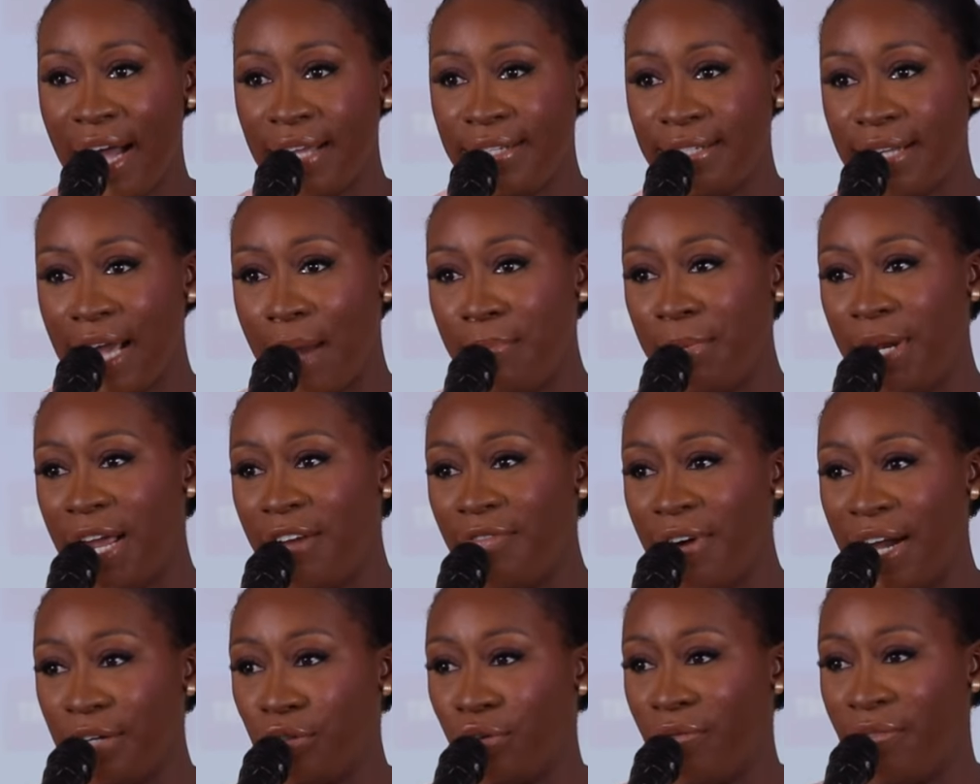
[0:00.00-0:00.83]
had
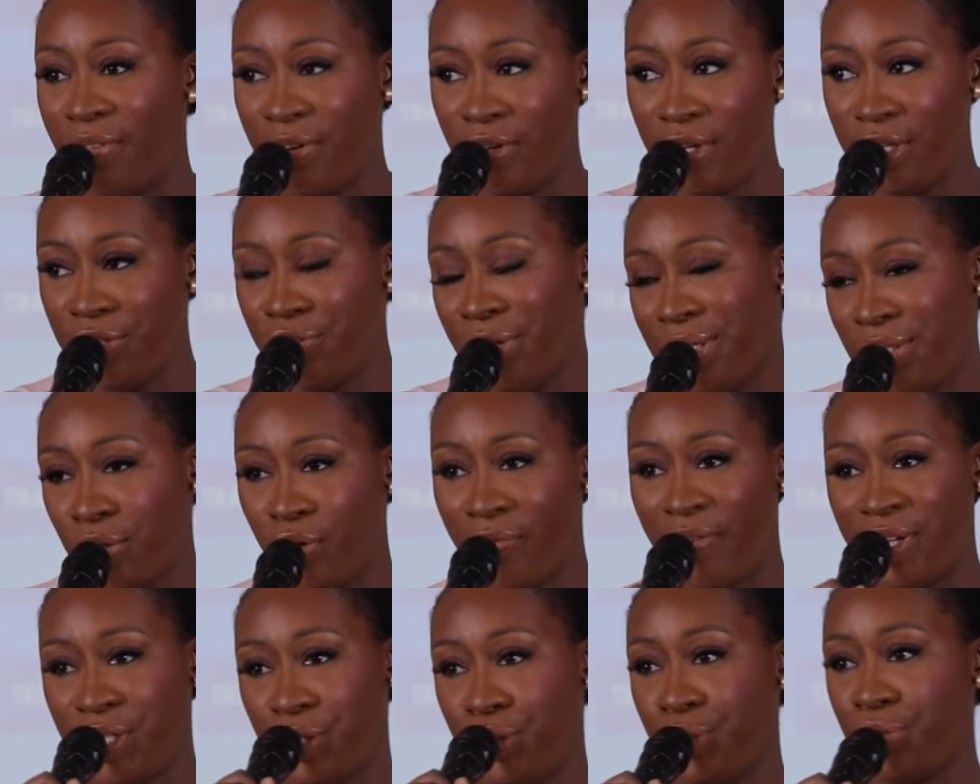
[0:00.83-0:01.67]

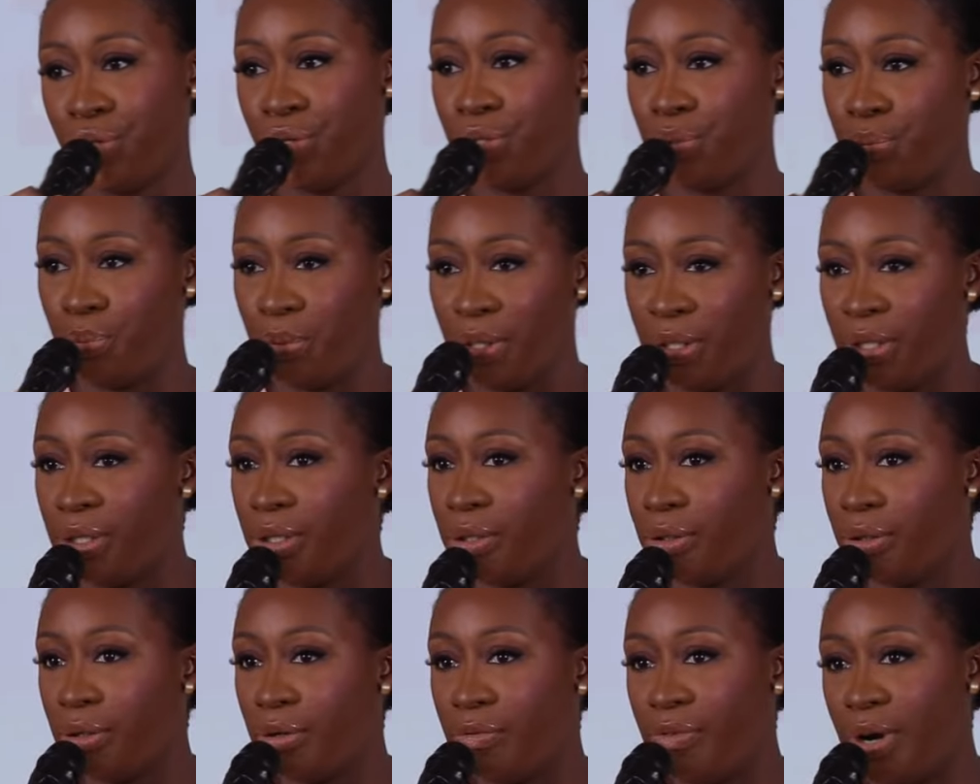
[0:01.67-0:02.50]
interesting conversations
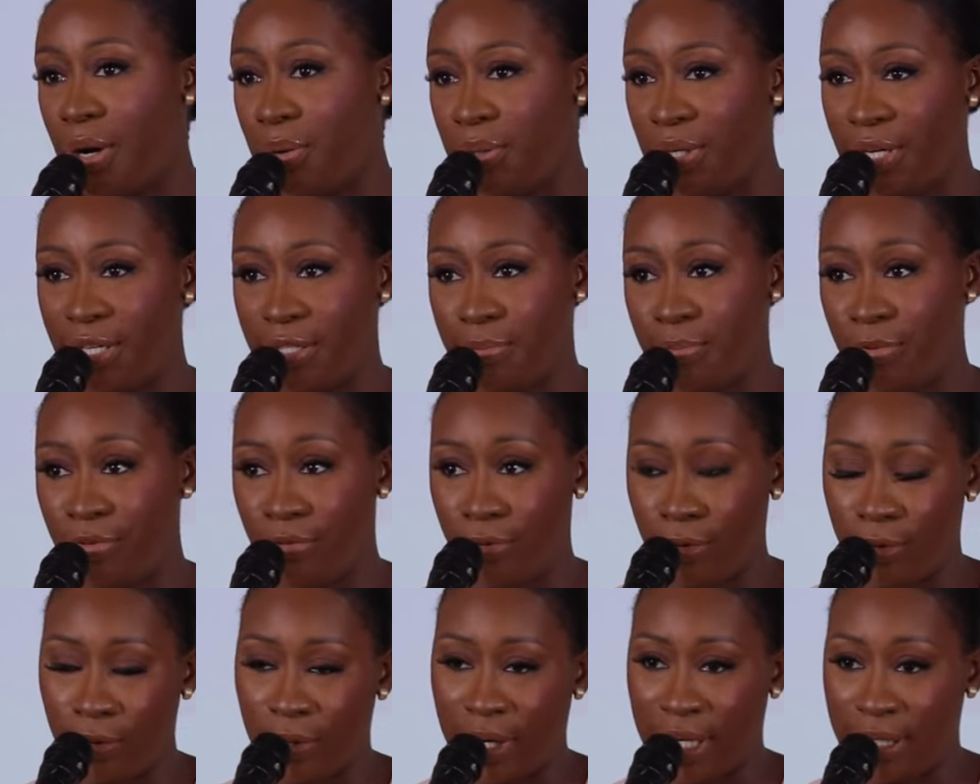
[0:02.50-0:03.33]
with founders
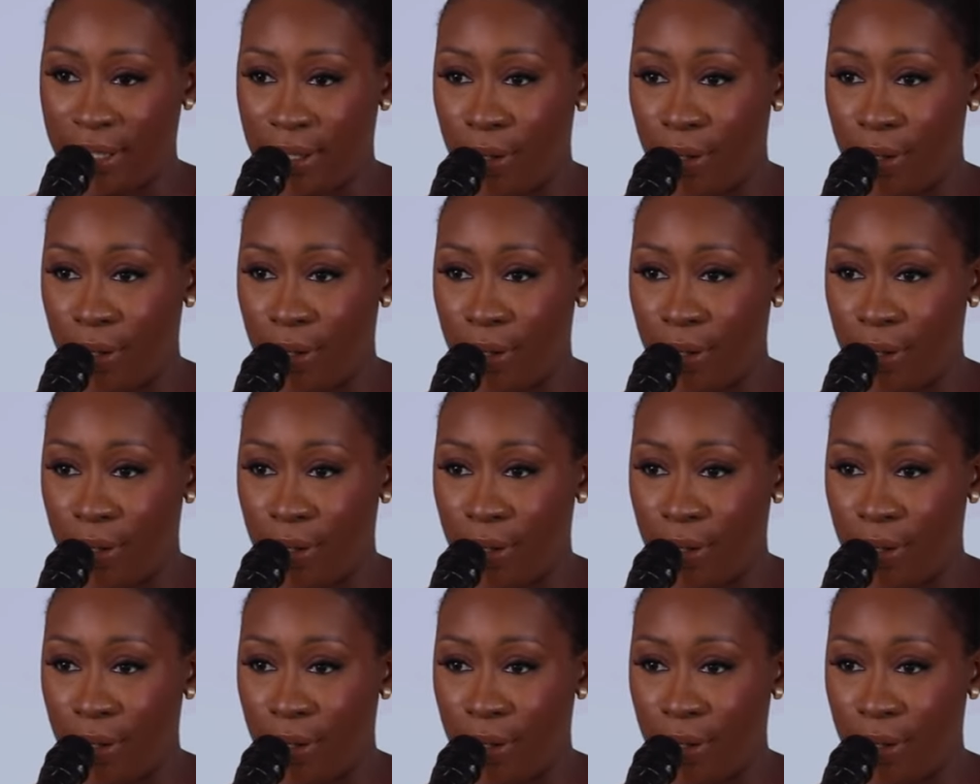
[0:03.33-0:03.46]
before,